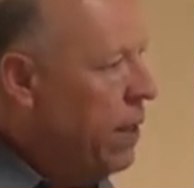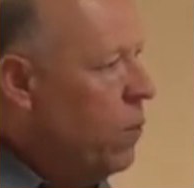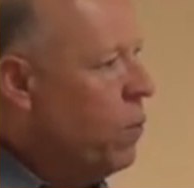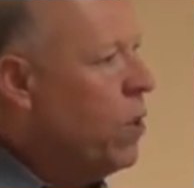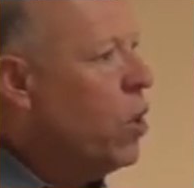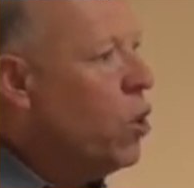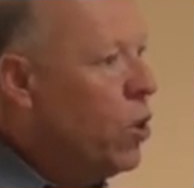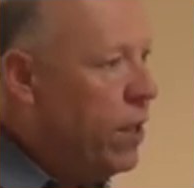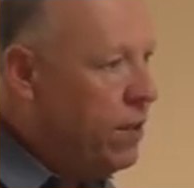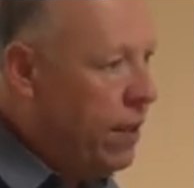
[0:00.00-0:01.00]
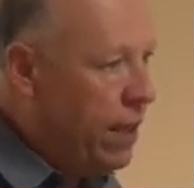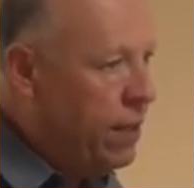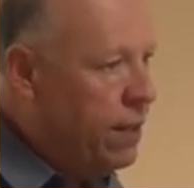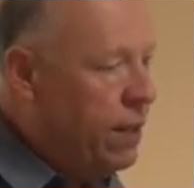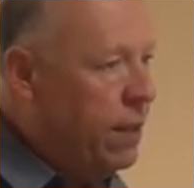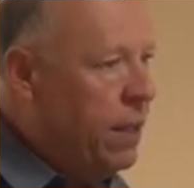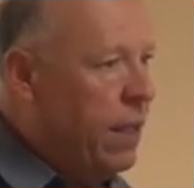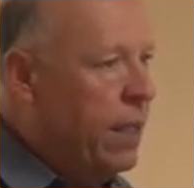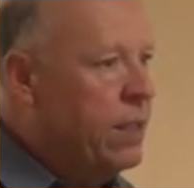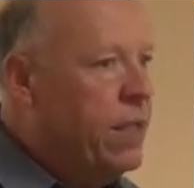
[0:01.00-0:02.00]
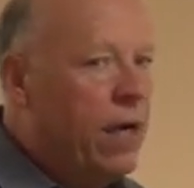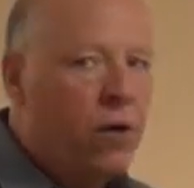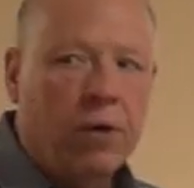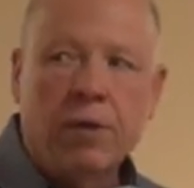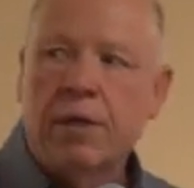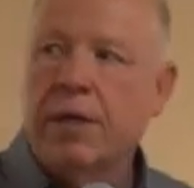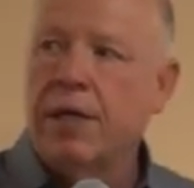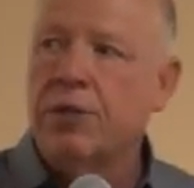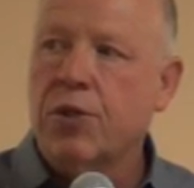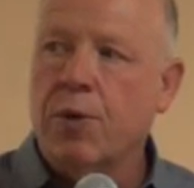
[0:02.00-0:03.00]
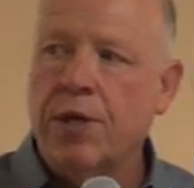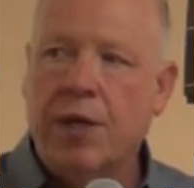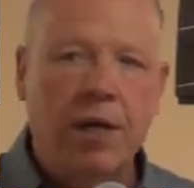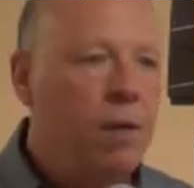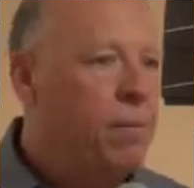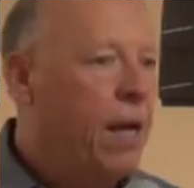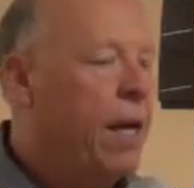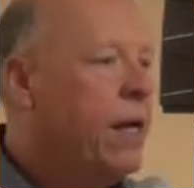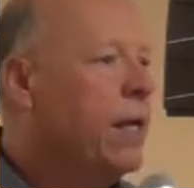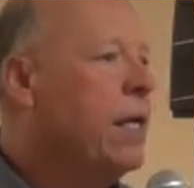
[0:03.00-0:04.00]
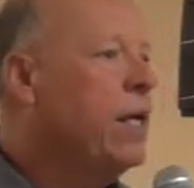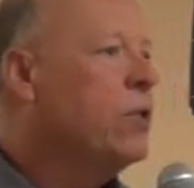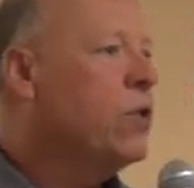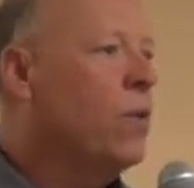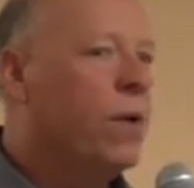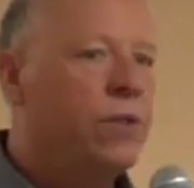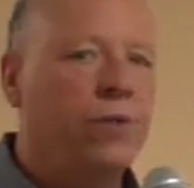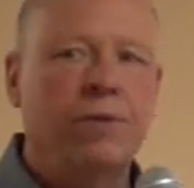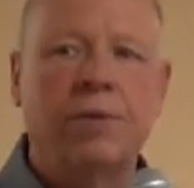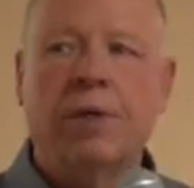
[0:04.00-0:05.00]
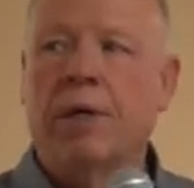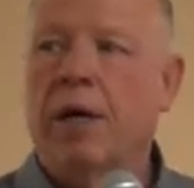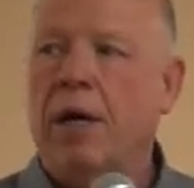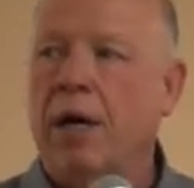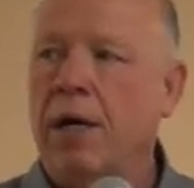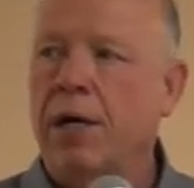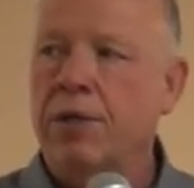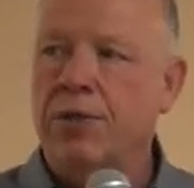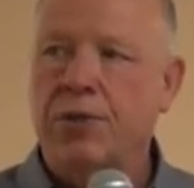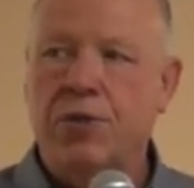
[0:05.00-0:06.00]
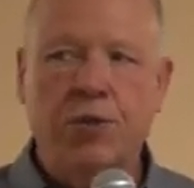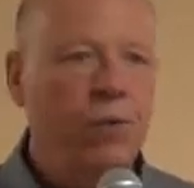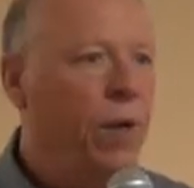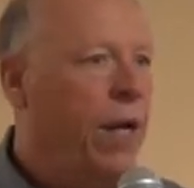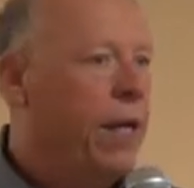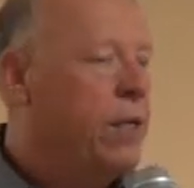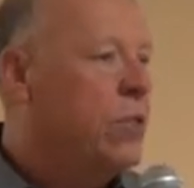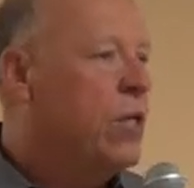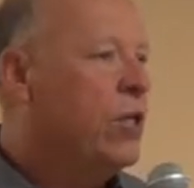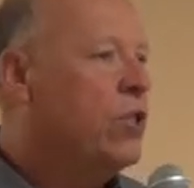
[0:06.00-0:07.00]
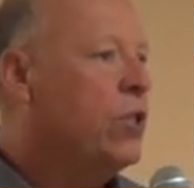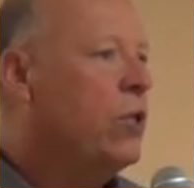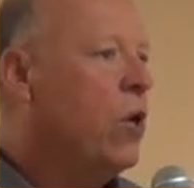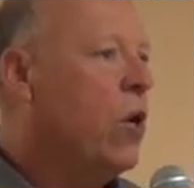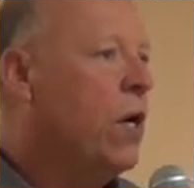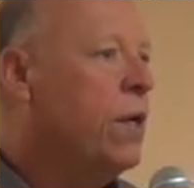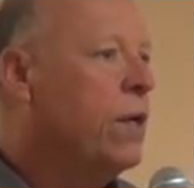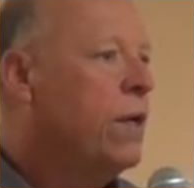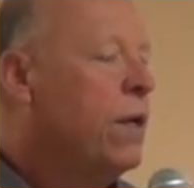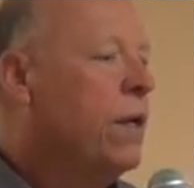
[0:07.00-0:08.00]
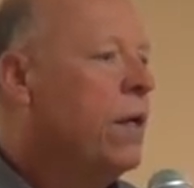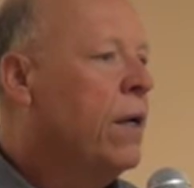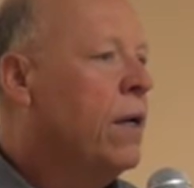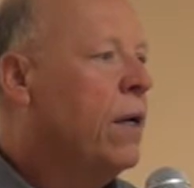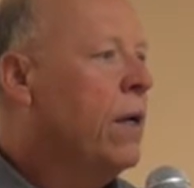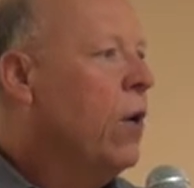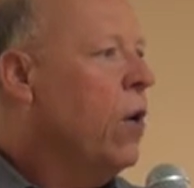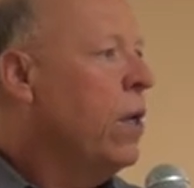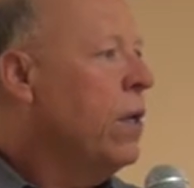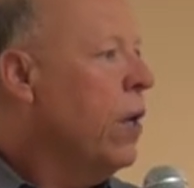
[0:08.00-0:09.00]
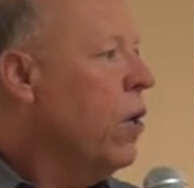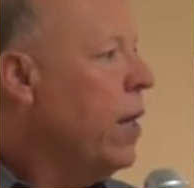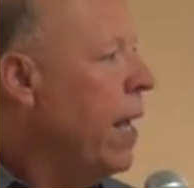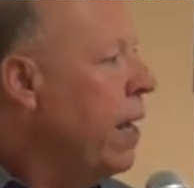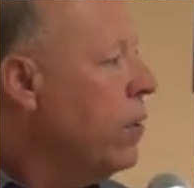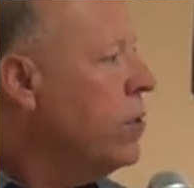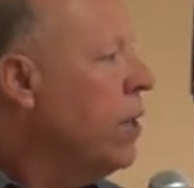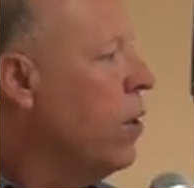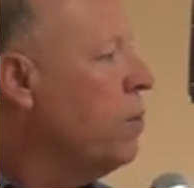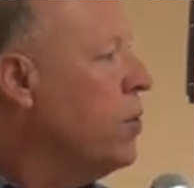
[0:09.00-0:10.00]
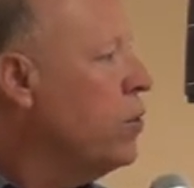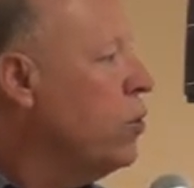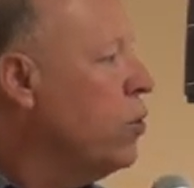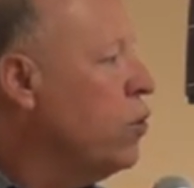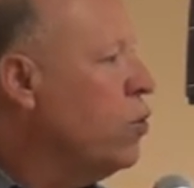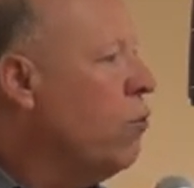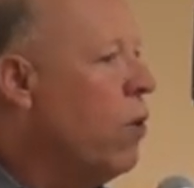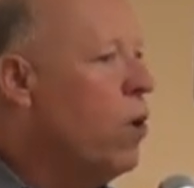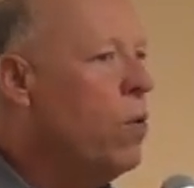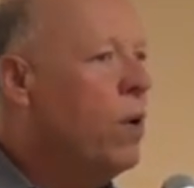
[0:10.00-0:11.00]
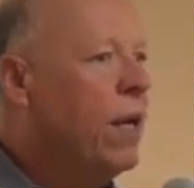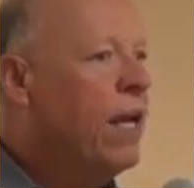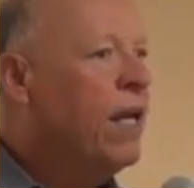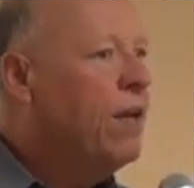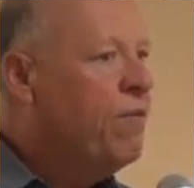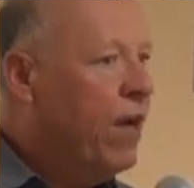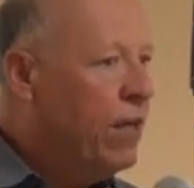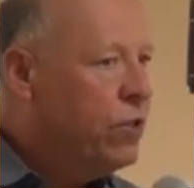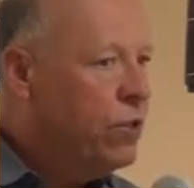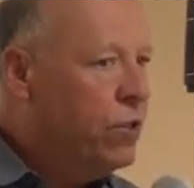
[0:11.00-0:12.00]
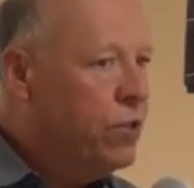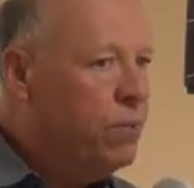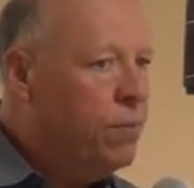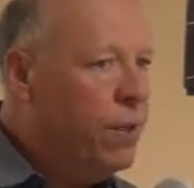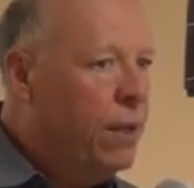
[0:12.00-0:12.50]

We're going to look at that. And Daryl is going to come back and he is going to do a session on how to help your church grow in evangelism